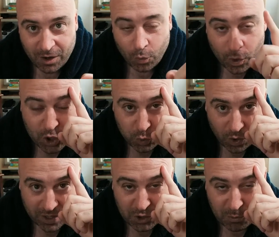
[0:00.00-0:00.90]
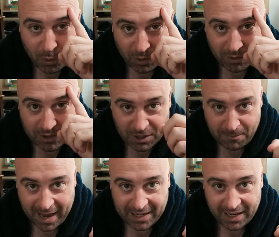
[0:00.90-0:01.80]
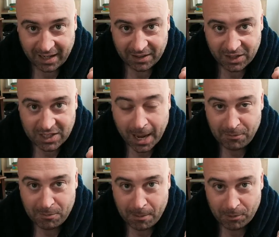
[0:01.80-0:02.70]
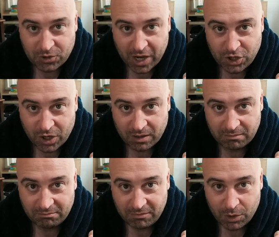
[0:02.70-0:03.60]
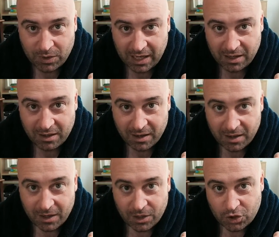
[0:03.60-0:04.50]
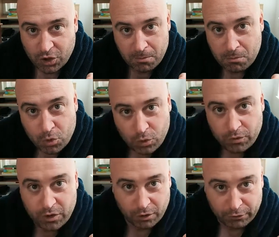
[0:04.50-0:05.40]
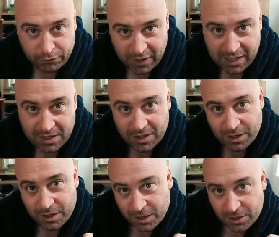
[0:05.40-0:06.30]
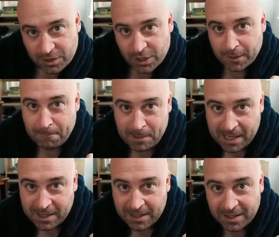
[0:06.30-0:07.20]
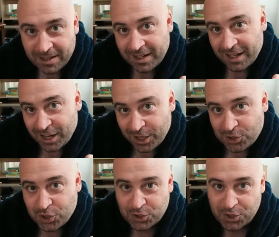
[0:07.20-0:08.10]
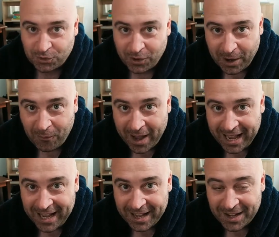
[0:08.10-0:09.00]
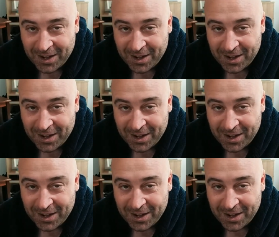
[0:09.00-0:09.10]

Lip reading: Which one is more demanding? The type of memorization you need to move your feet to the beat in just the right way,